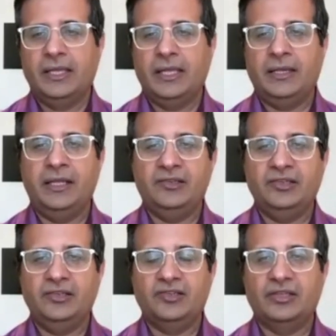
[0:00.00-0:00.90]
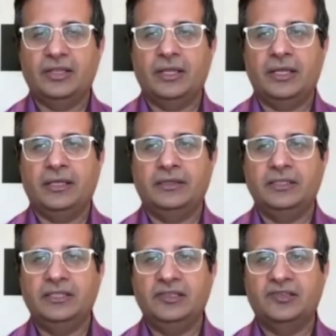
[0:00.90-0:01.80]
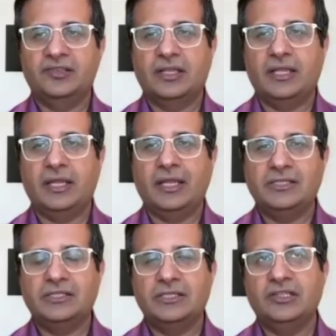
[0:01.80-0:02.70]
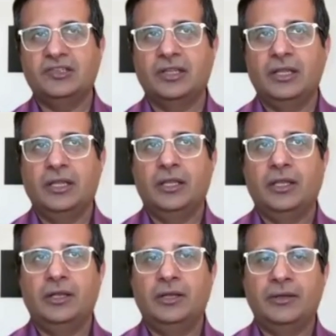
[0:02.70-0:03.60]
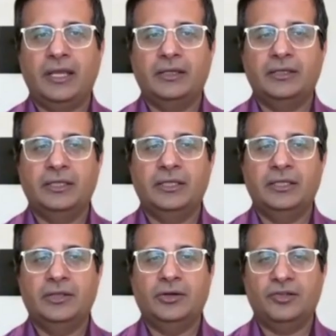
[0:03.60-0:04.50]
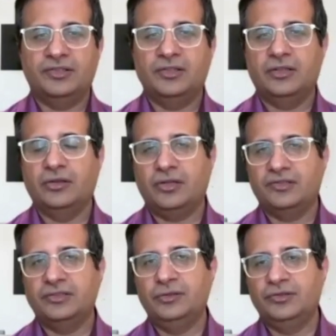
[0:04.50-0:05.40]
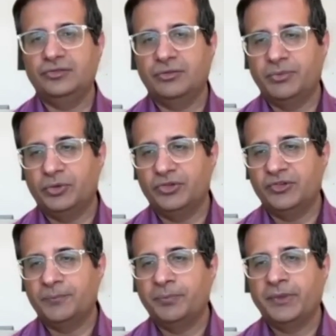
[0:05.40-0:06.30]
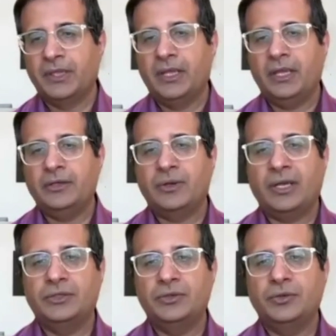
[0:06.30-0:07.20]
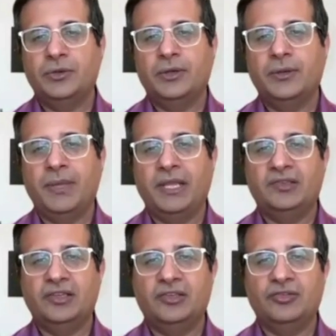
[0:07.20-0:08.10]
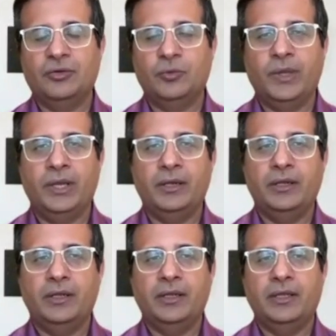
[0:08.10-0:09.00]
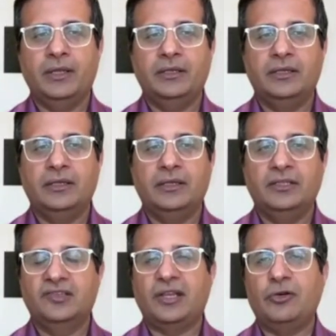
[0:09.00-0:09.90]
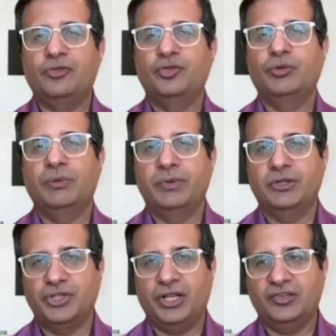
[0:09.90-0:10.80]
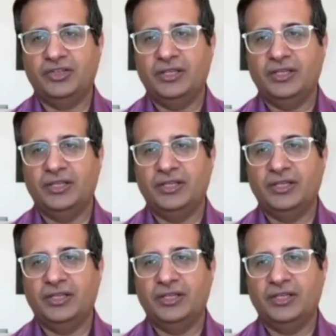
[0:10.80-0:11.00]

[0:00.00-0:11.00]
In essence, these entities look at the cost and usage reports and try to make sense of where discounts should be purchased